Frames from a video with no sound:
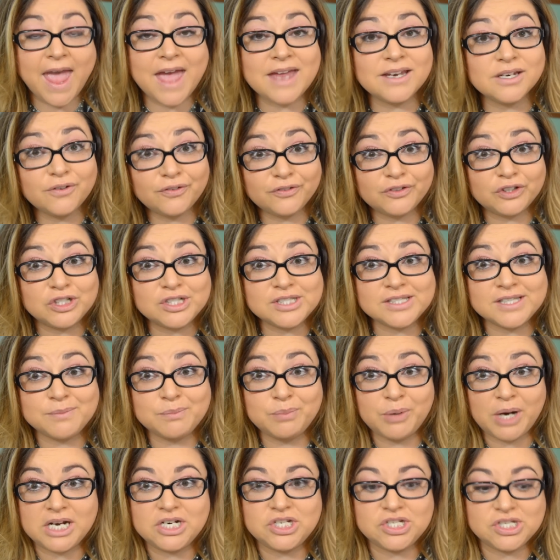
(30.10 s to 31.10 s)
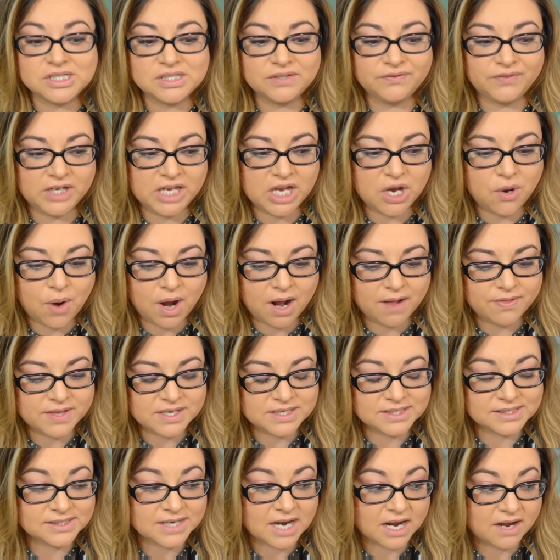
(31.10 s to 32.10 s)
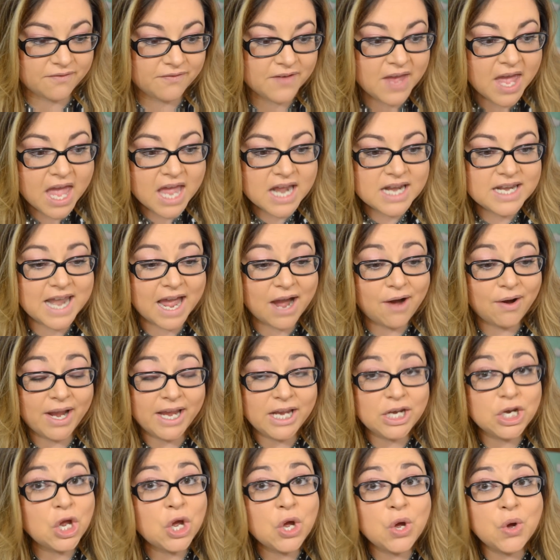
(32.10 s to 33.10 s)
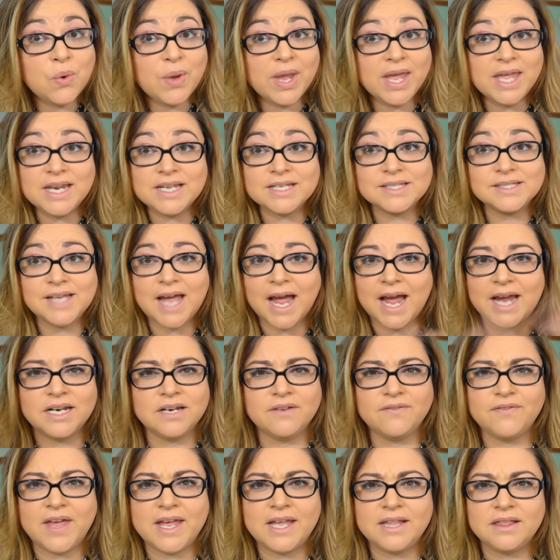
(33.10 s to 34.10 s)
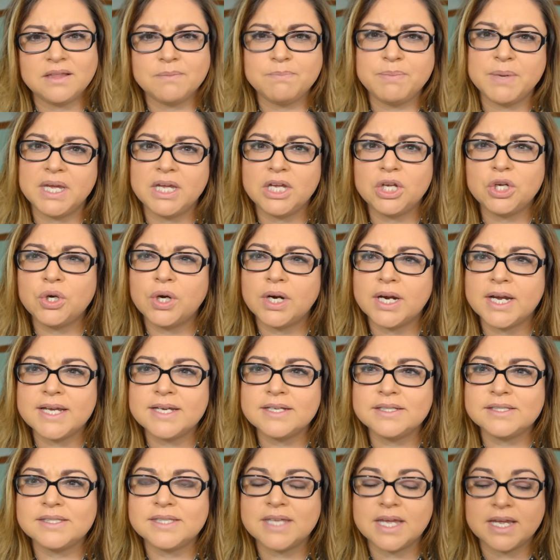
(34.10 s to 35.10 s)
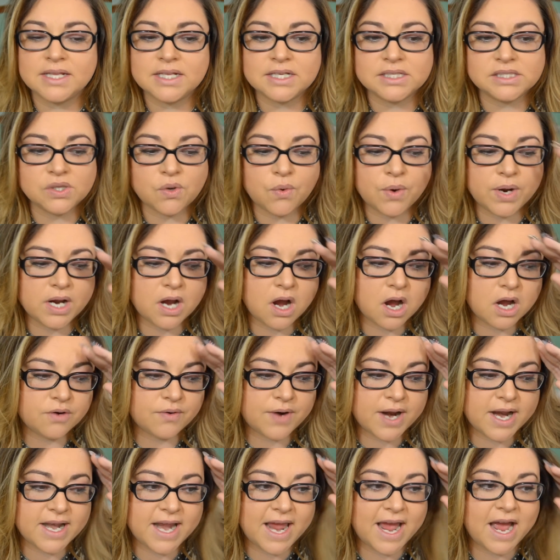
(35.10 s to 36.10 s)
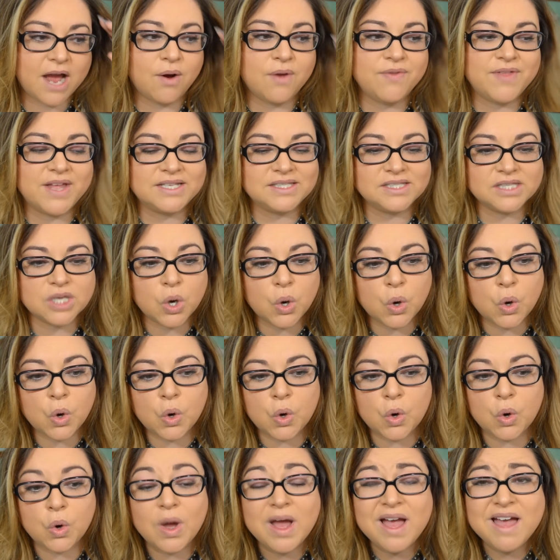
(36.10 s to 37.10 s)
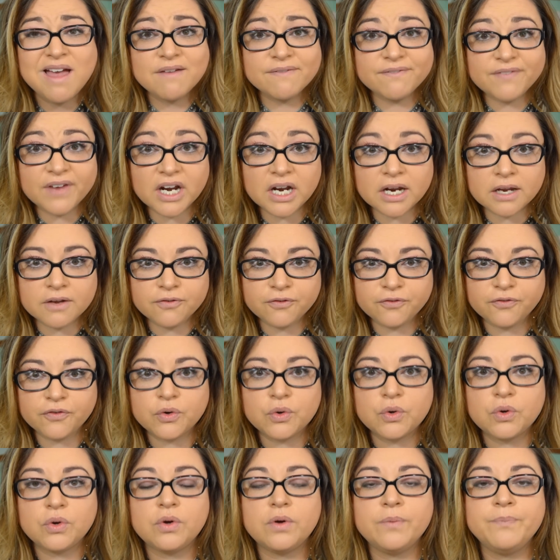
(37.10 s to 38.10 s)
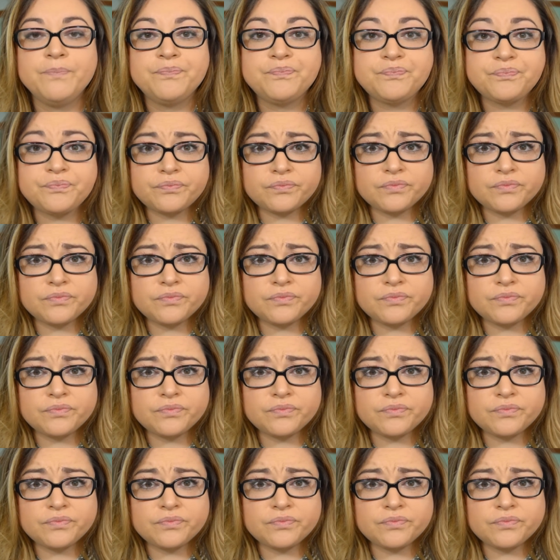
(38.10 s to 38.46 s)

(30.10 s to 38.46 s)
and a first impressions video on this stuff. Now I know it is kind of like the big craze thing that's going on right now and that's the whole very full